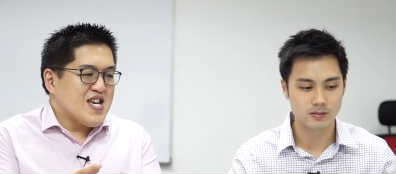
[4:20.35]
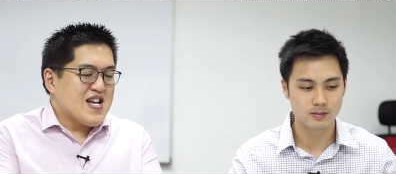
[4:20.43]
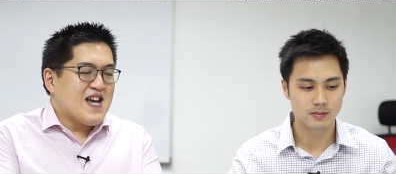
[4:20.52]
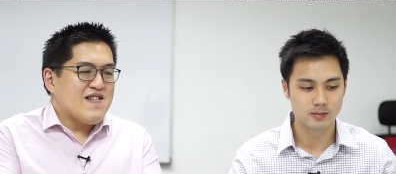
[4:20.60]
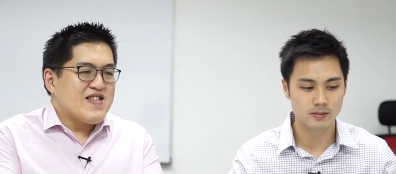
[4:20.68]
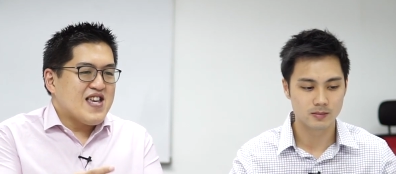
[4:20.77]
Speaker 1: and
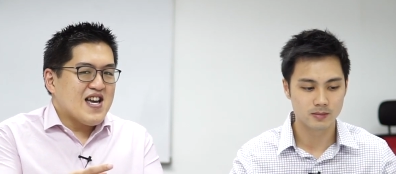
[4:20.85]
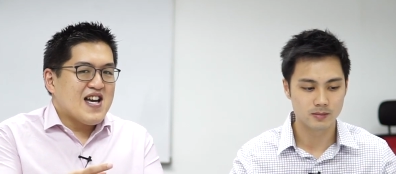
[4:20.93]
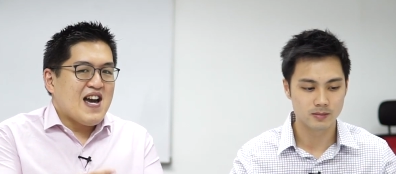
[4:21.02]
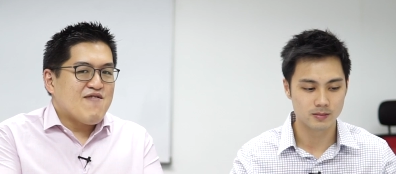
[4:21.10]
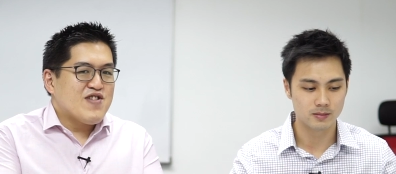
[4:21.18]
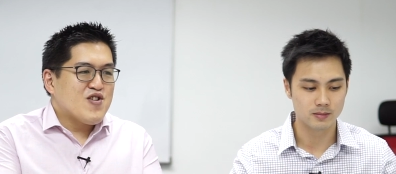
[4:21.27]
their
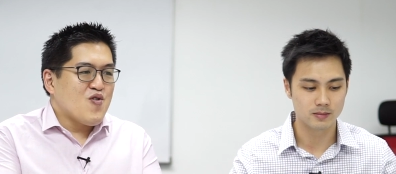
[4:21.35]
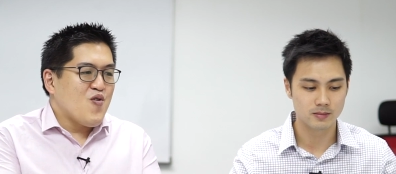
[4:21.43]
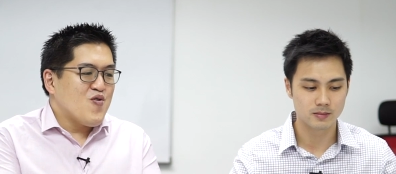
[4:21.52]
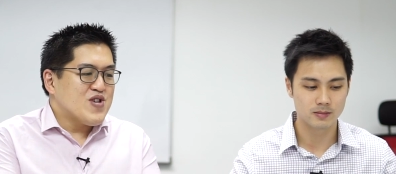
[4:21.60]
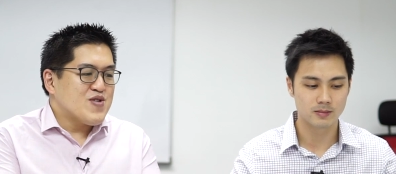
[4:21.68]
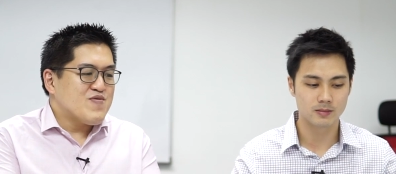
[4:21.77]
current
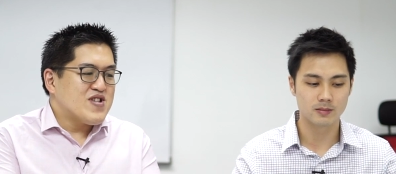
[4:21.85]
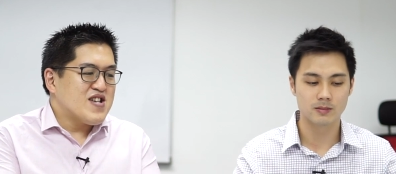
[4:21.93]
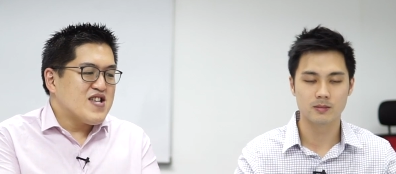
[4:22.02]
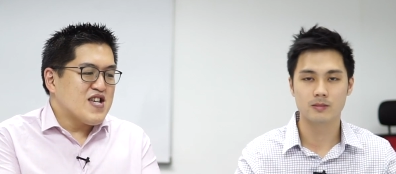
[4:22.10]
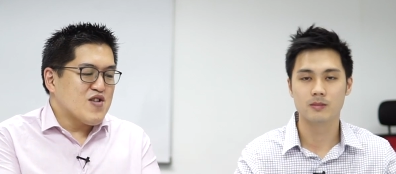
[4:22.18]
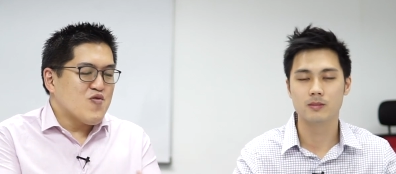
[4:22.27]
core is
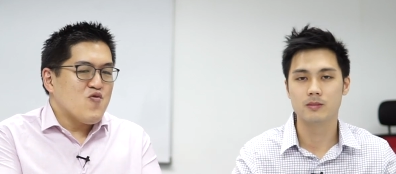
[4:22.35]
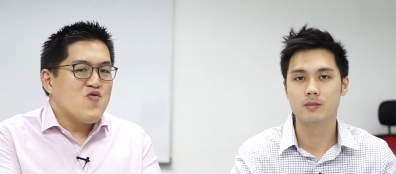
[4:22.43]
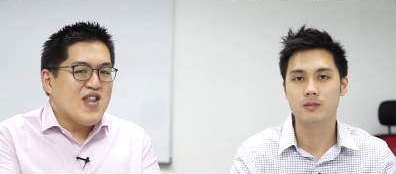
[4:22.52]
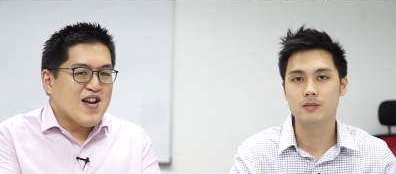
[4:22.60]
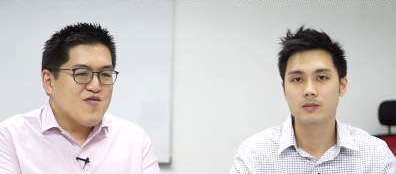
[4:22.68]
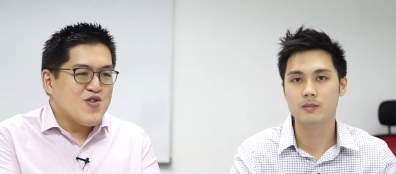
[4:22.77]
written in Go
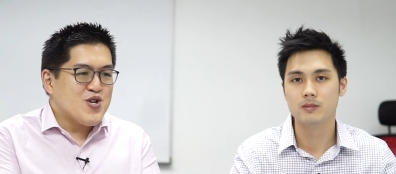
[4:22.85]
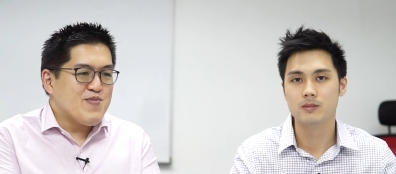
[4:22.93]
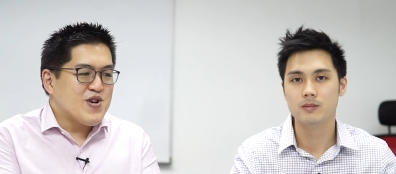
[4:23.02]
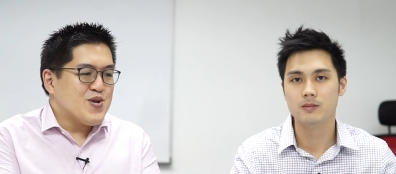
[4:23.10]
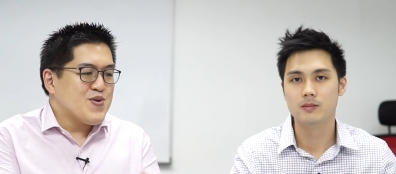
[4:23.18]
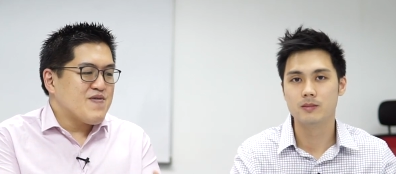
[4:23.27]
language
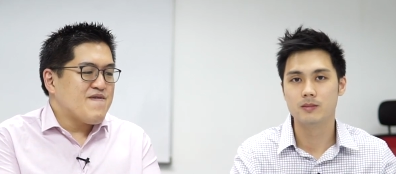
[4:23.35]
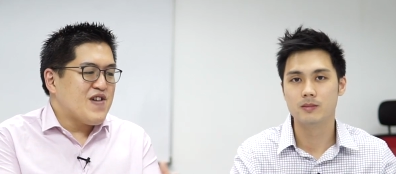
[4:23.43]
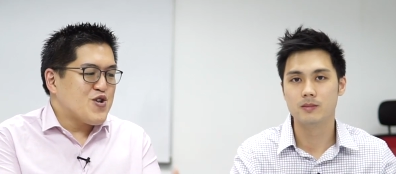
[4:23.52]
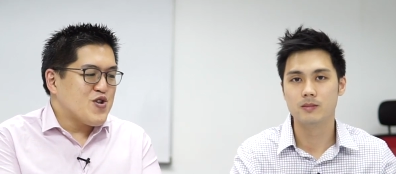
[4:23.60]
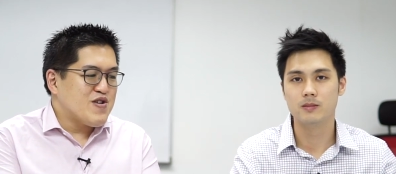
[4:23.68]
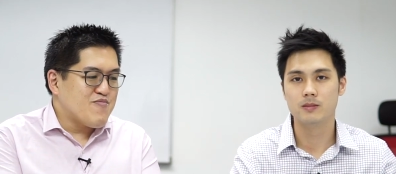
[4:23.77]
because of the
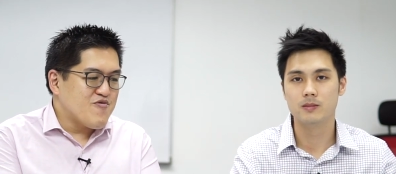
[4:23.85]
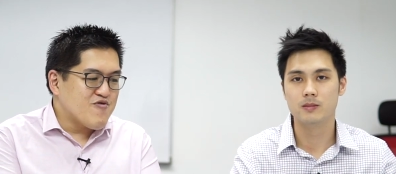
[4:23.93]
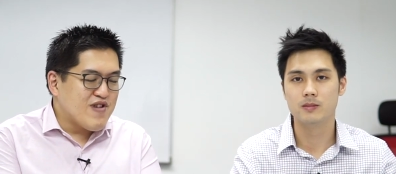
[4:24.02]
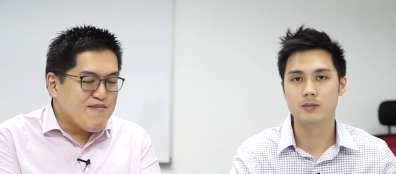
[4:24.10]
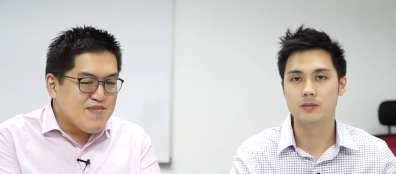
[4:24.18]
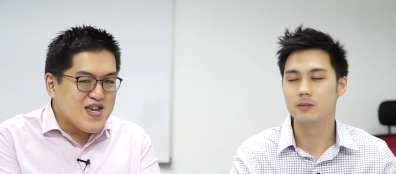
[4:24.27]
functional
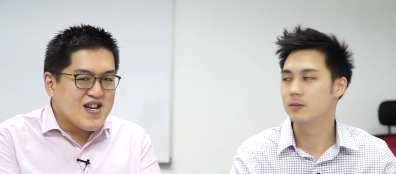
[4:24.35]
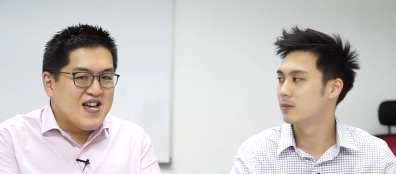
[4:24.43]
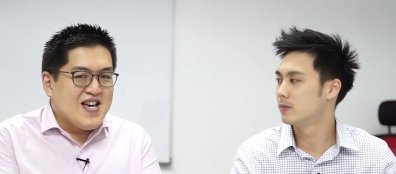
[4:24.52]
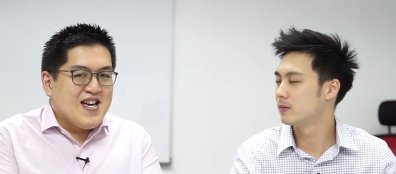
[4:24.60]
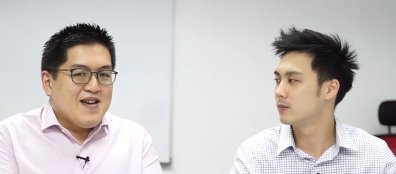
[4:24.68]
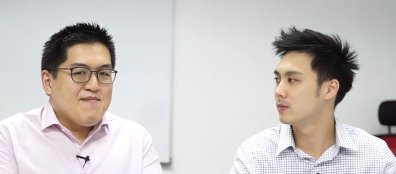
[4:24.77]
programming.
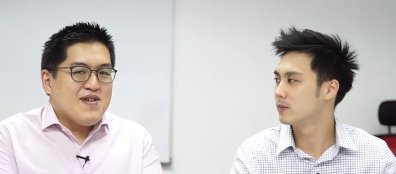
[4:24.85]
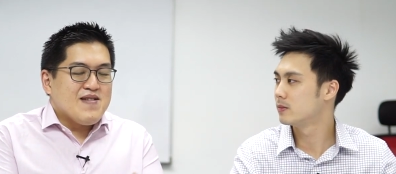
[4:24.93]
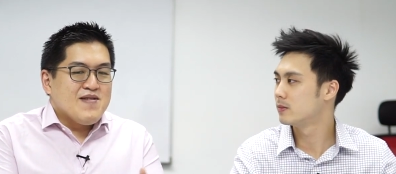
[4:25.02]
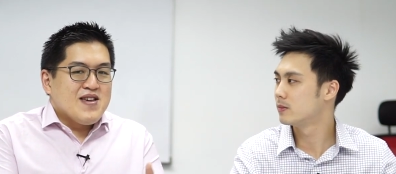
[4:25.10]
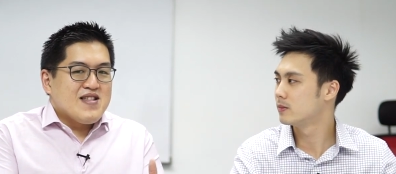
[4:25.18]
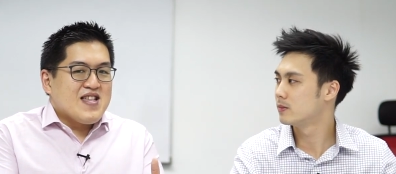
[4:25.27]

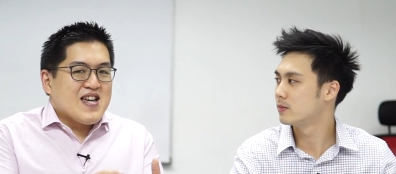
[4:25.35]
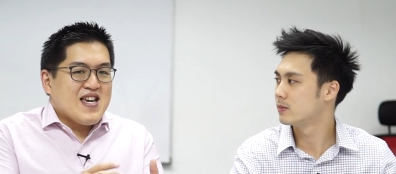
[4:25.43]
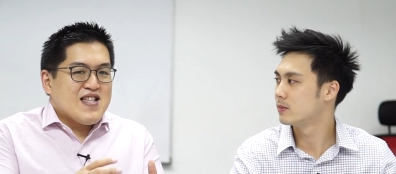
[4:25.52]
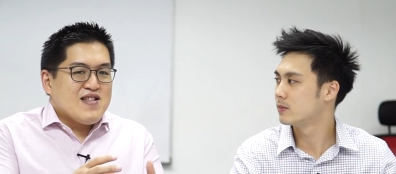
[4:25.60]
But they're